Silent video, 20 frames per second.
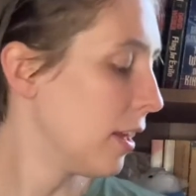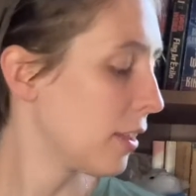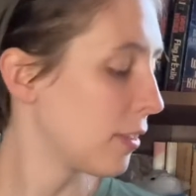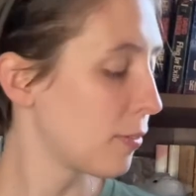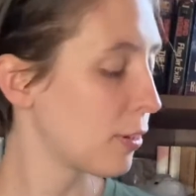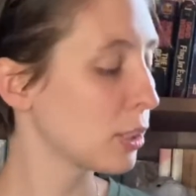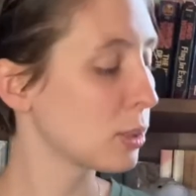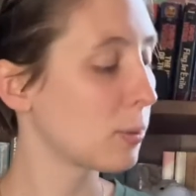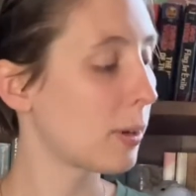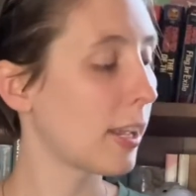
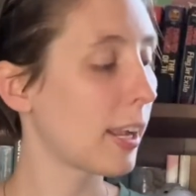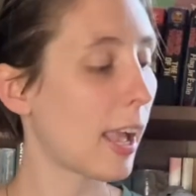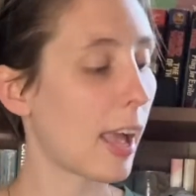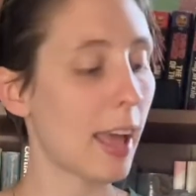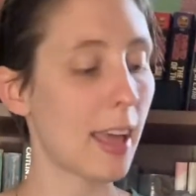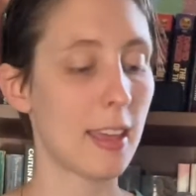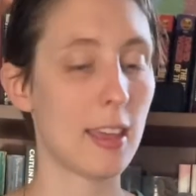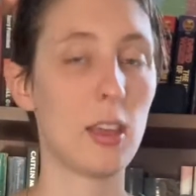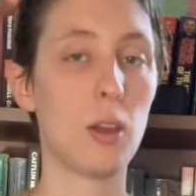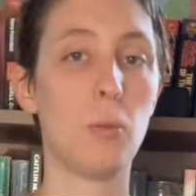First one I
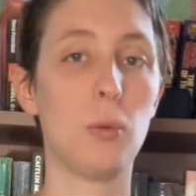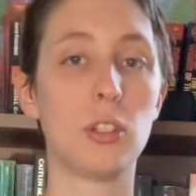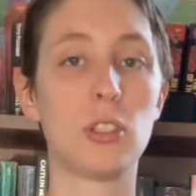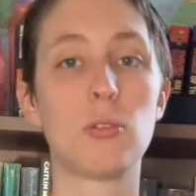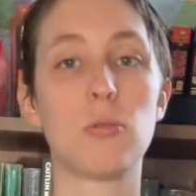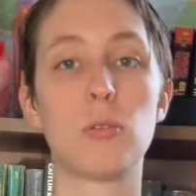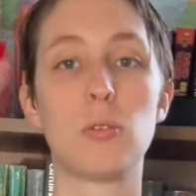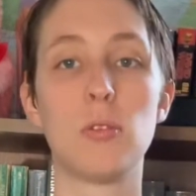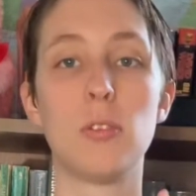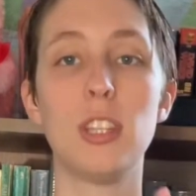got,
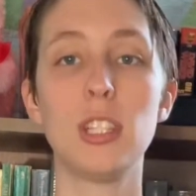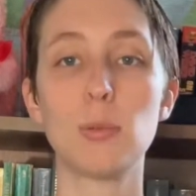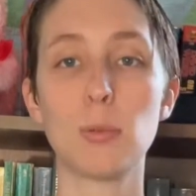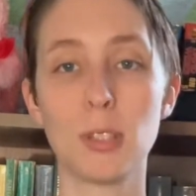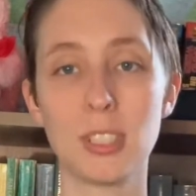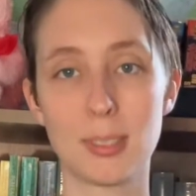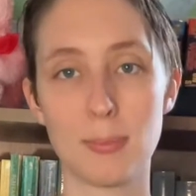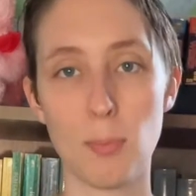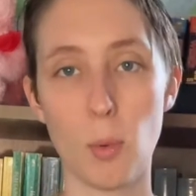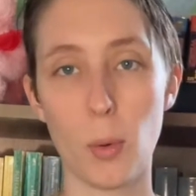which this
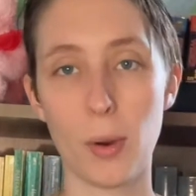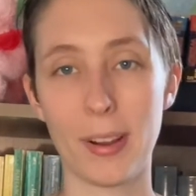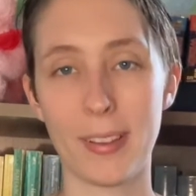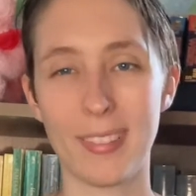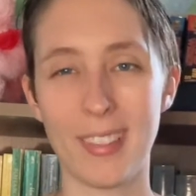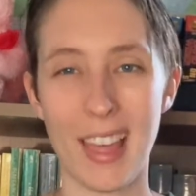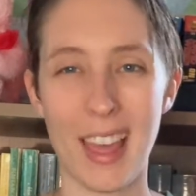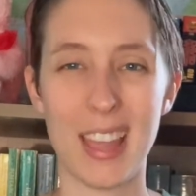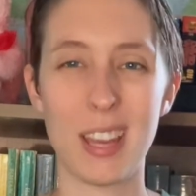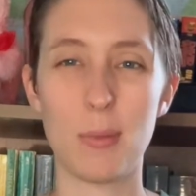one's more in
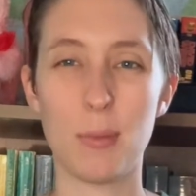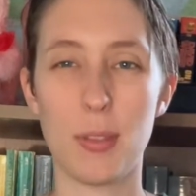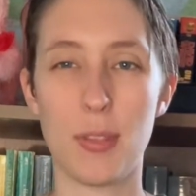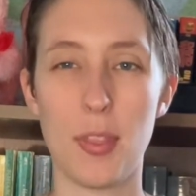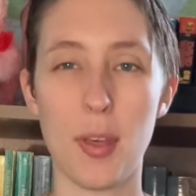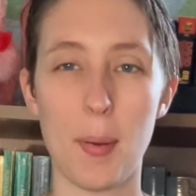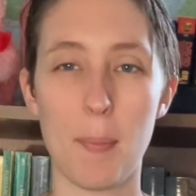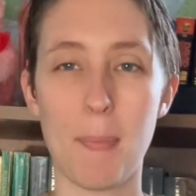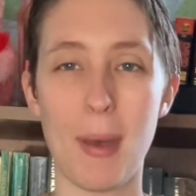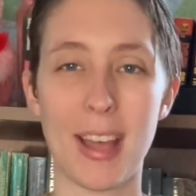line with
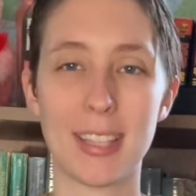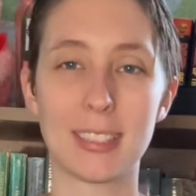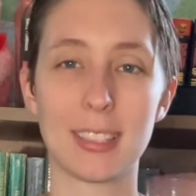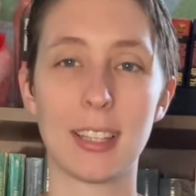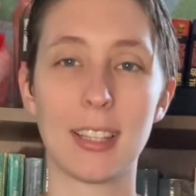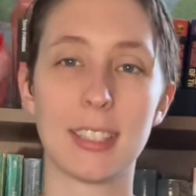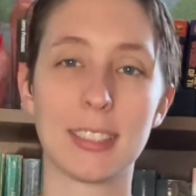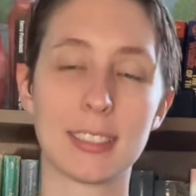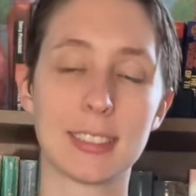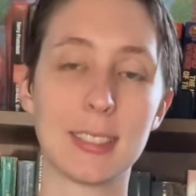the
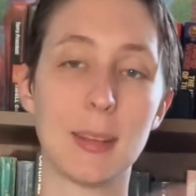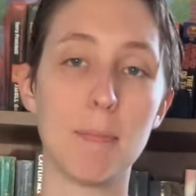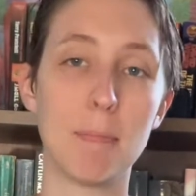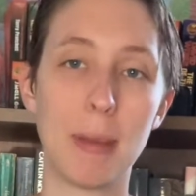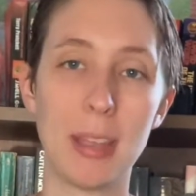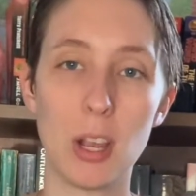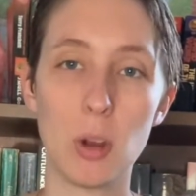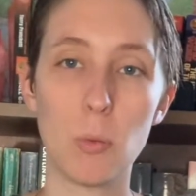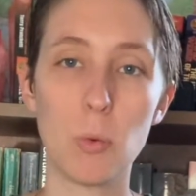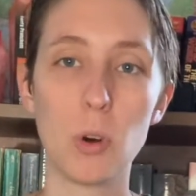Basilisks and
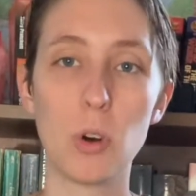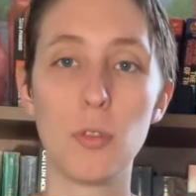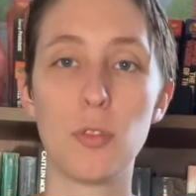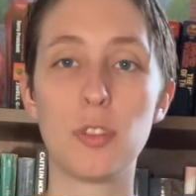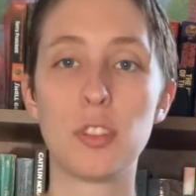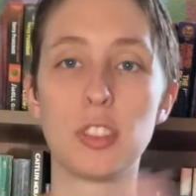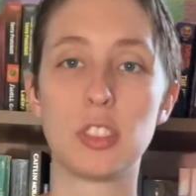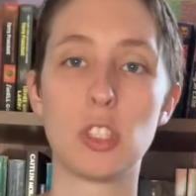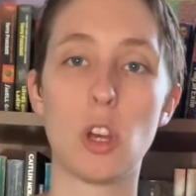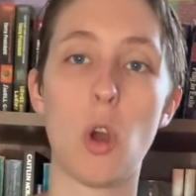Beowulf,
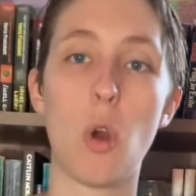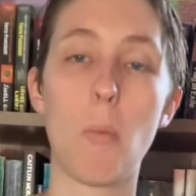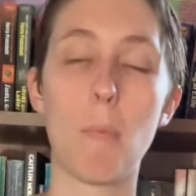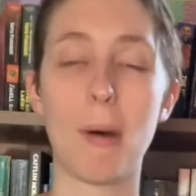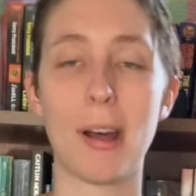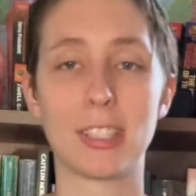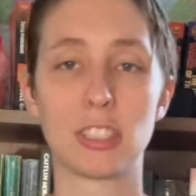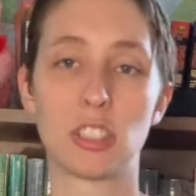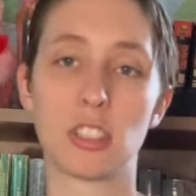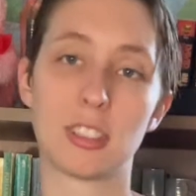so
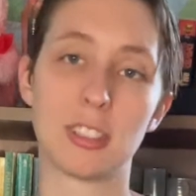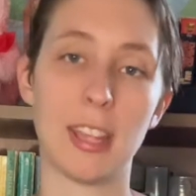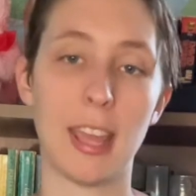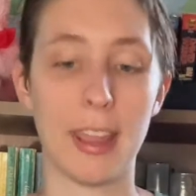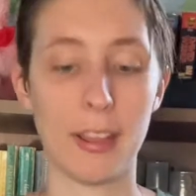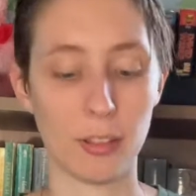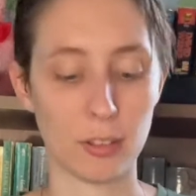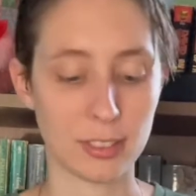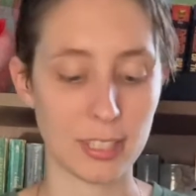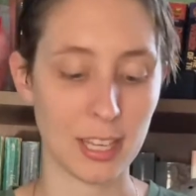monsters in the
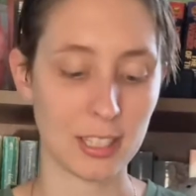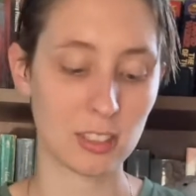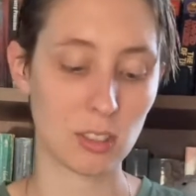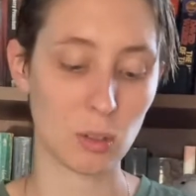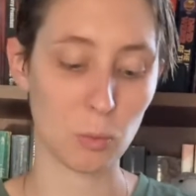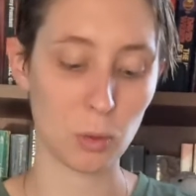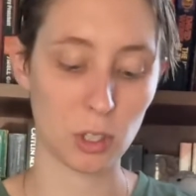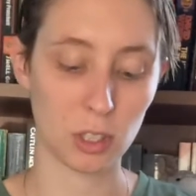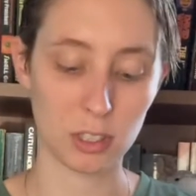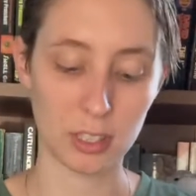Anglo-Saxon
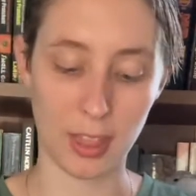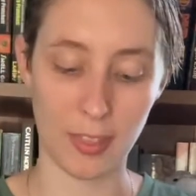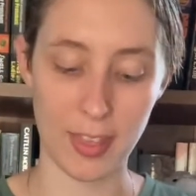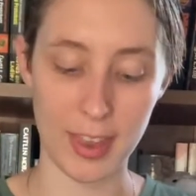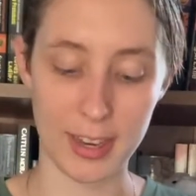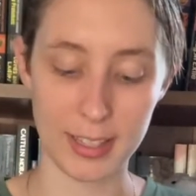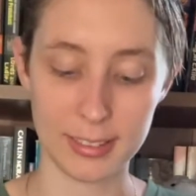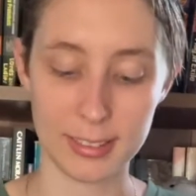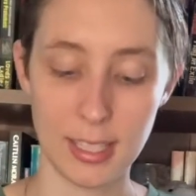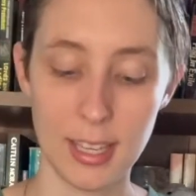world, and that
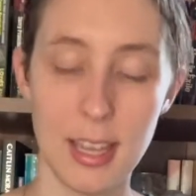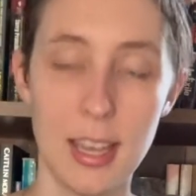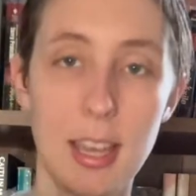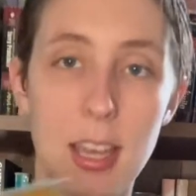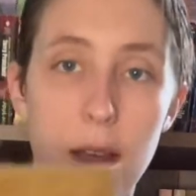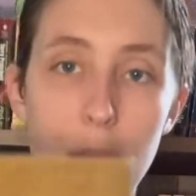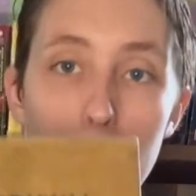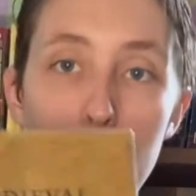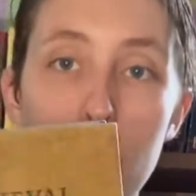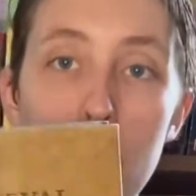is
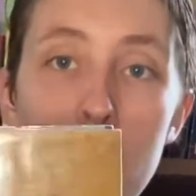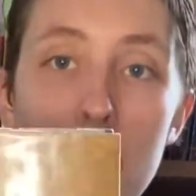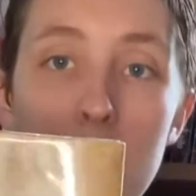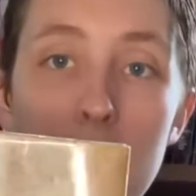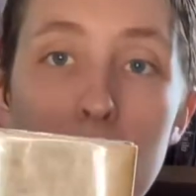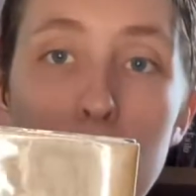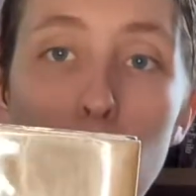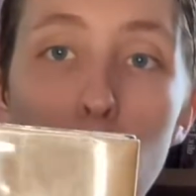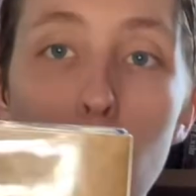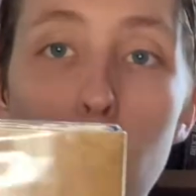
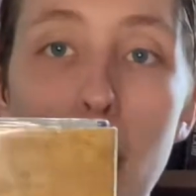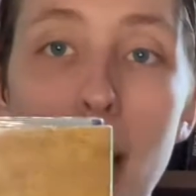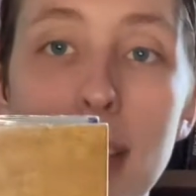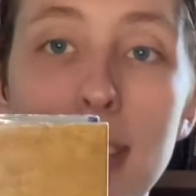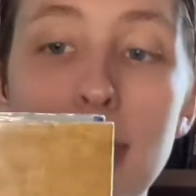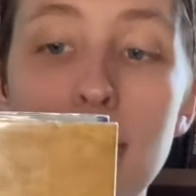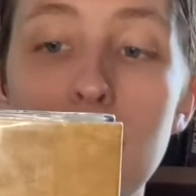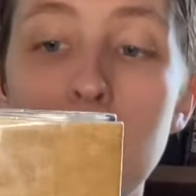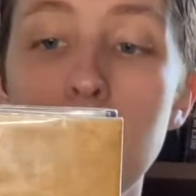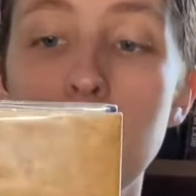Medieval
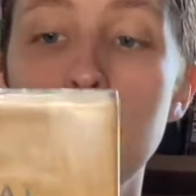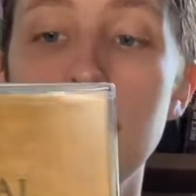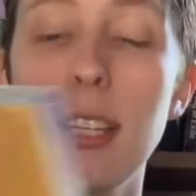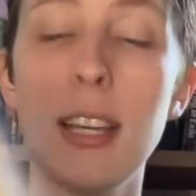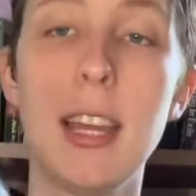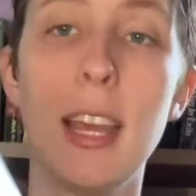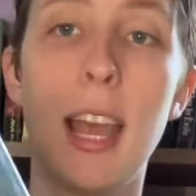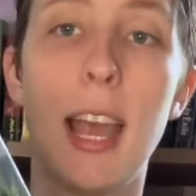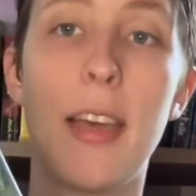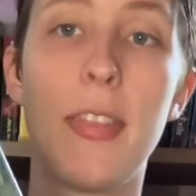Monsters.
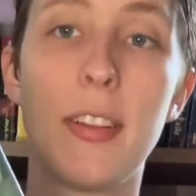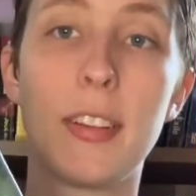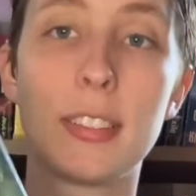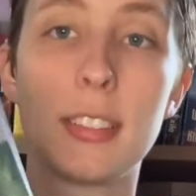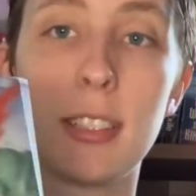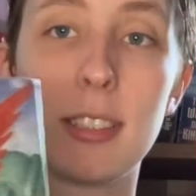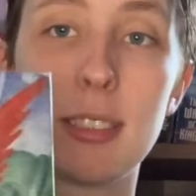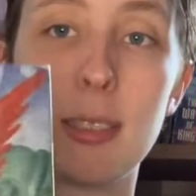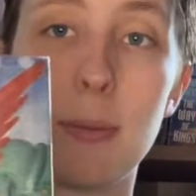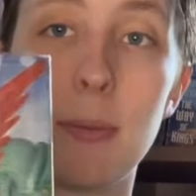And there's
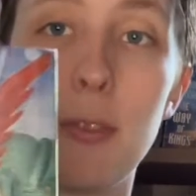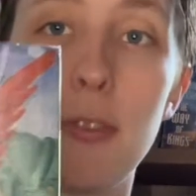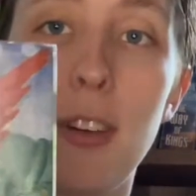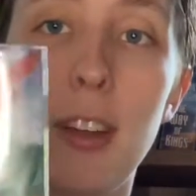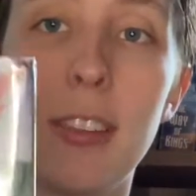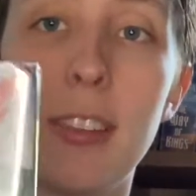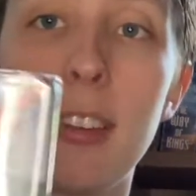some fun